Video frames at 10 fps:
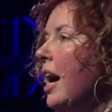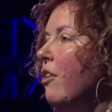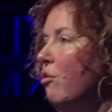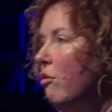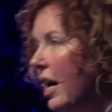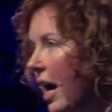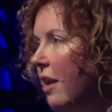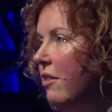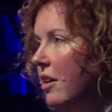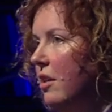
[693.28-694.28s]
And the
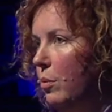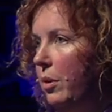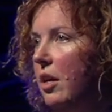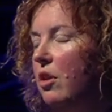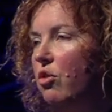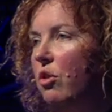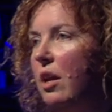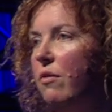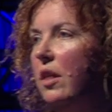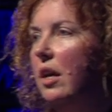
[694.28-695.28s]
reality is with the
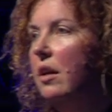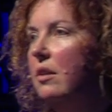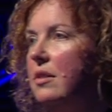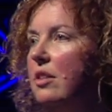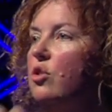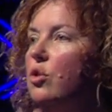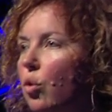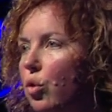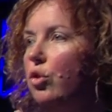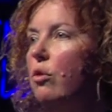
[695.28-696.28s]
Internet of Things that
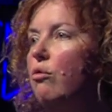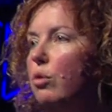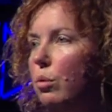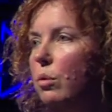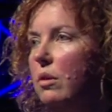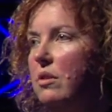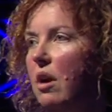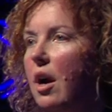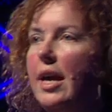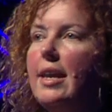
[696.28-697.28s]
social rules
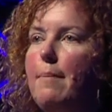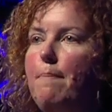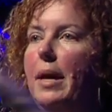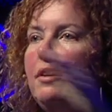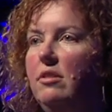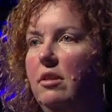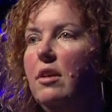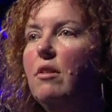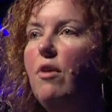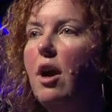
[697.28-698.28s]
are getting embedded in
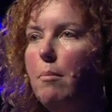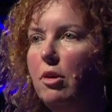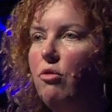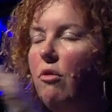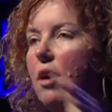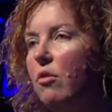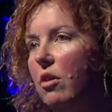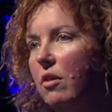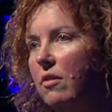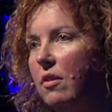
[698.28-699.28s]
the environment around
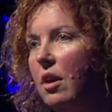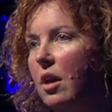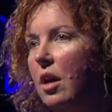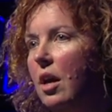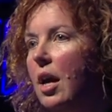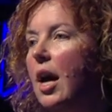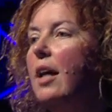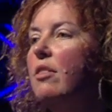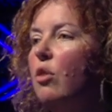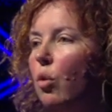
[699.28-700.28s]
us.
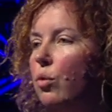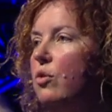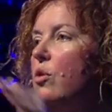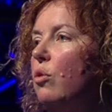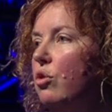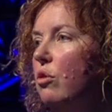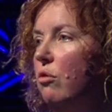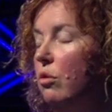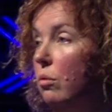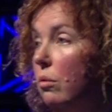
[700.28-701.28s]
And those social
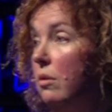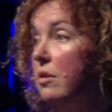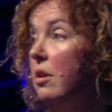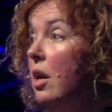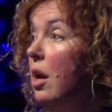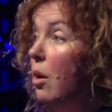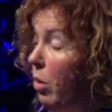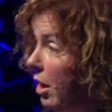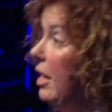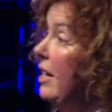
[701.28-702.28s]
rules
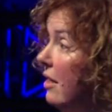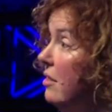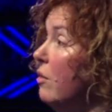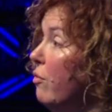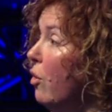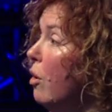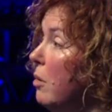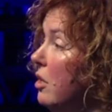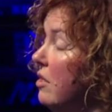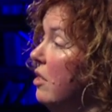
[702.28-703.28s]
will, yes, inform
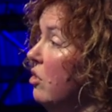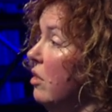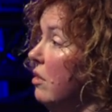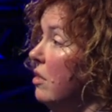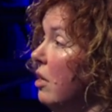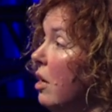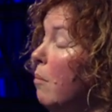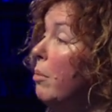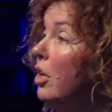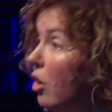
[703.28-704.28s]
our decisions,
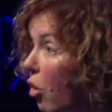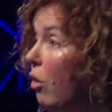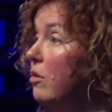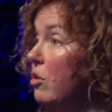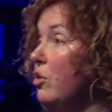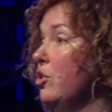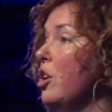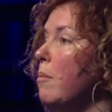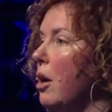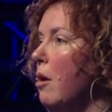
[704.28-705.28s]
but can also
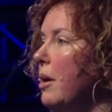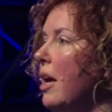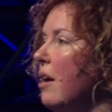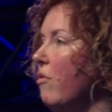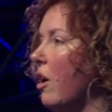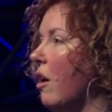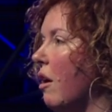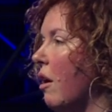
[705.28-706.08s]
determine our behavior.